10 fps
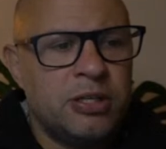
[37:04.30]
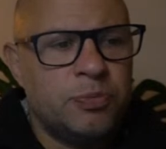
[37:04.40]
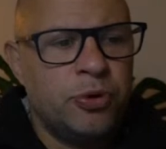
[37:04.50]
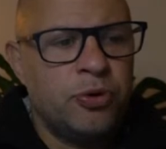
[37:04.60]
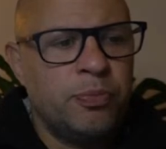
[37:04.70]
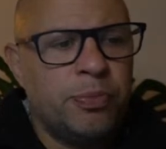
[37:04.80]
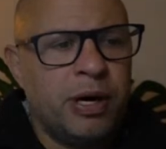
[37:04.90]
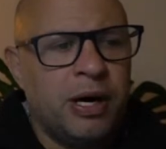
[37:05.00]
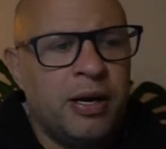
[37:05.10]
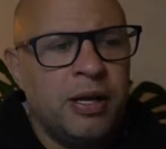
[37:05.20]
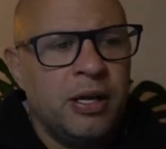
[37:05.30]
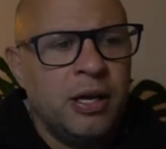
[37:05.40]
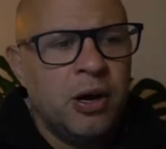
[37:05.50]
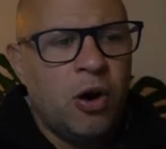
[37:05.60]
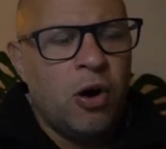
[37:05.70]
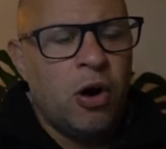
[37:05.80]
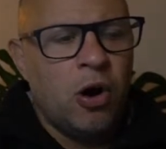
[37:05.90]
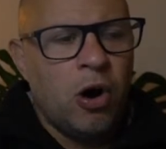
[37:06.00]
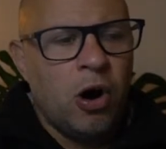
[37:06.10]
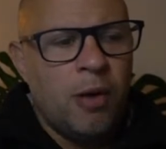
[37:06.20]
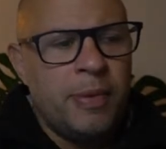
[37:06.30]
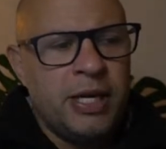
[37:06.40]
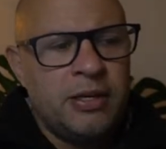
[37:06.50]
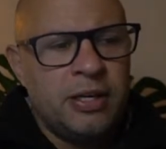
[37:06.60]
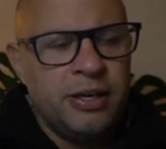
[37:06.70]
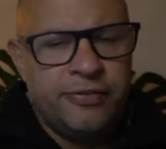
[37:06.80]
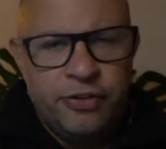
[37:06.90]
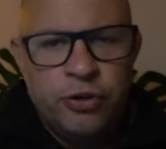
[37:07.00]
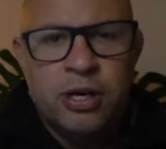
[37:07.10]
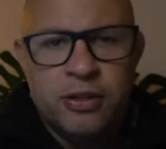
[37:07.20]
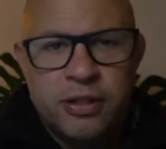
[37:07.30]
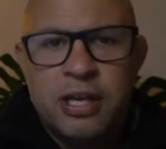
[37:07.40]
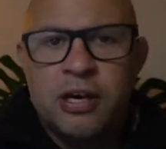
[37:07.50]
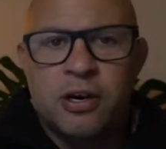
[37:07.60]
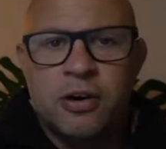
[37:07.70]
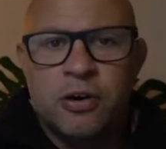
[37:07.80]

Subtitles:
as brutal, but I mean, if you can think